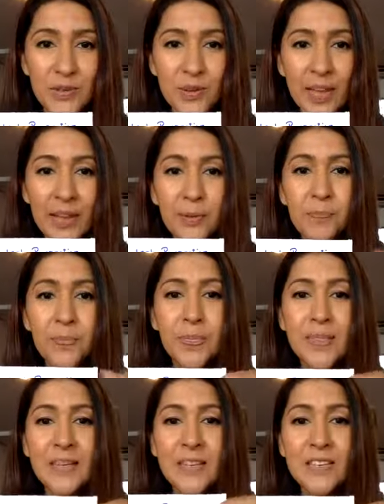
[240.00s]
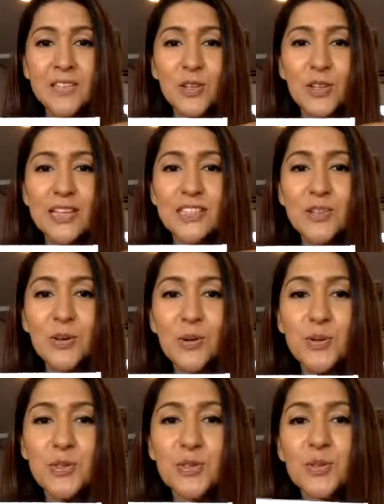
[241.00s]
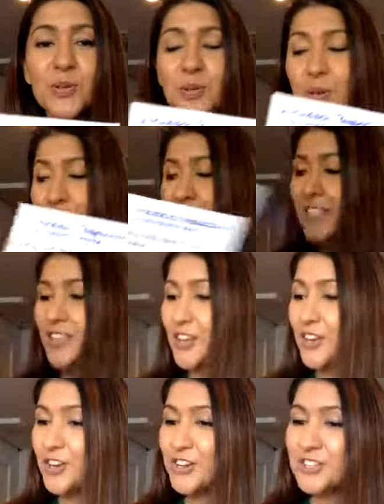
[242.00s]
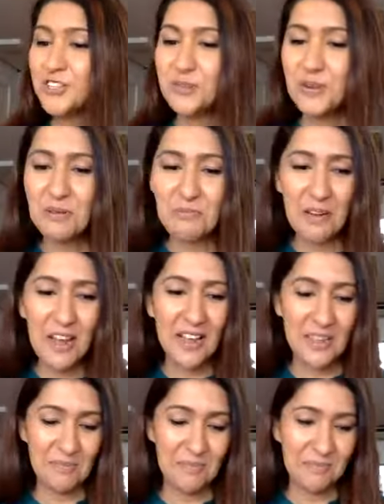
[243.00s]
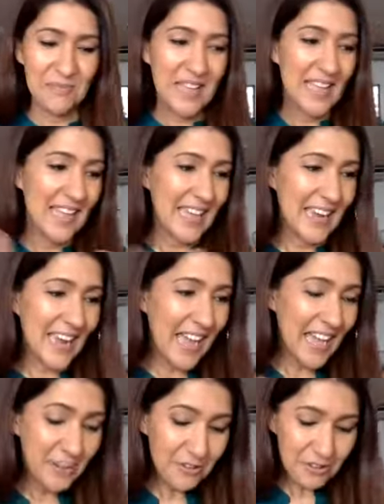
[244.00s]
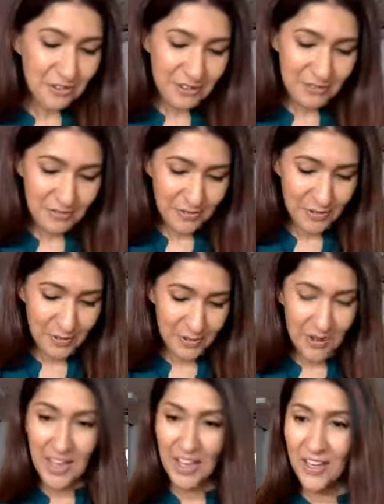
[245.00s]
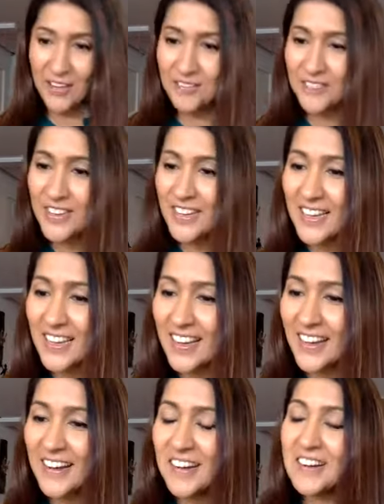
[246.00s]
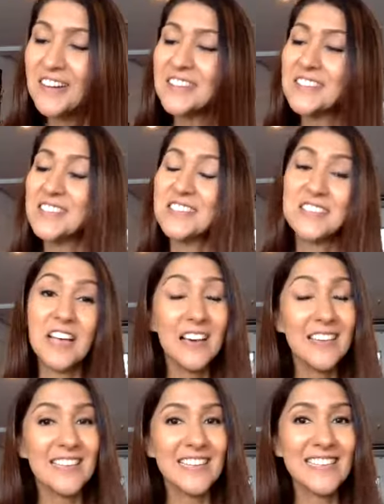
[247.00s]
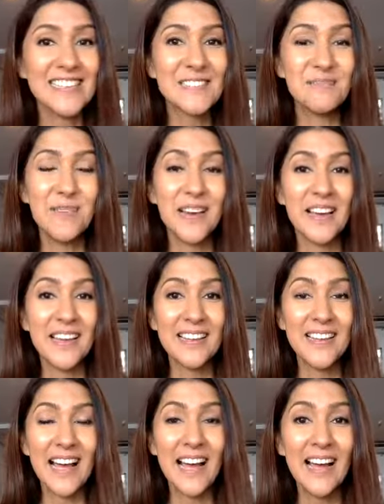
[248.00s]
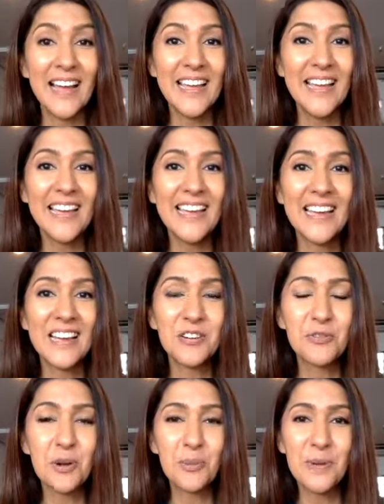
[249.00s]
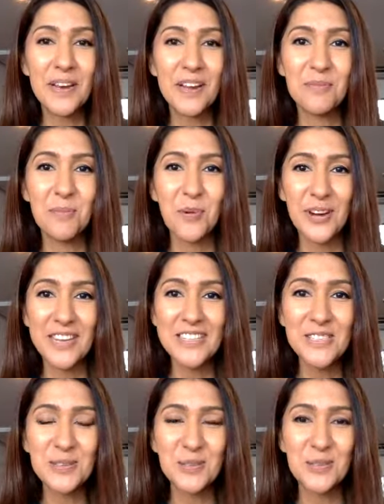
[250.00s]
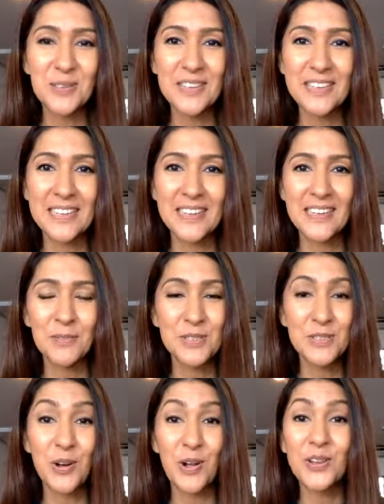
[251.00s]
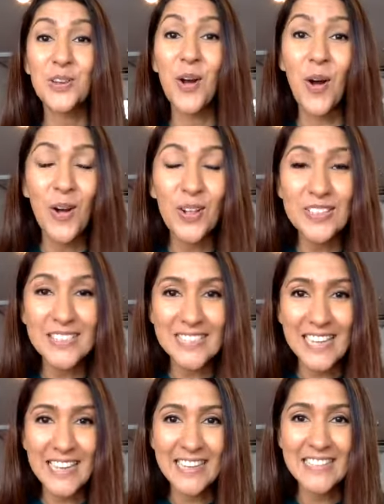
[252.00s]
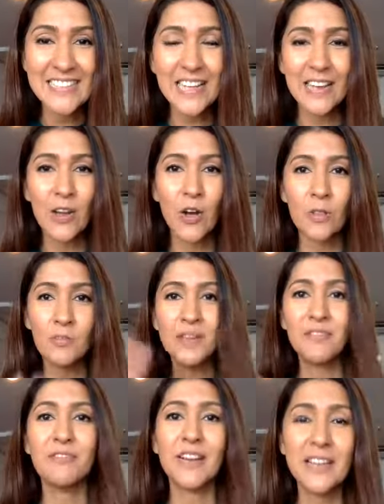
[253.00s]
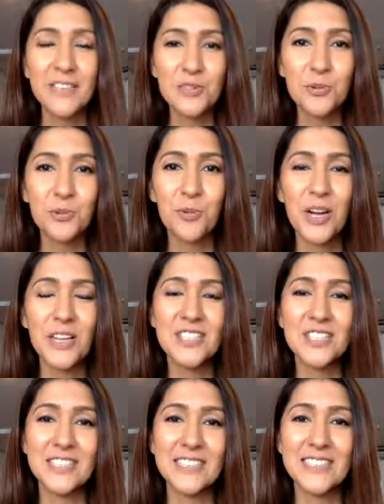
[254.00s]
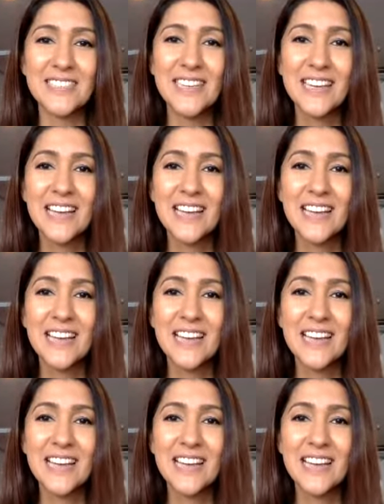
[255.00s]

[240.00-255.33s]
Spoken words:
Okay, so let's go to the nursery rhyme. And I don't know if you have sung this, but I grew up in a boarding school. It was called All Saints, and all my friends who watch this,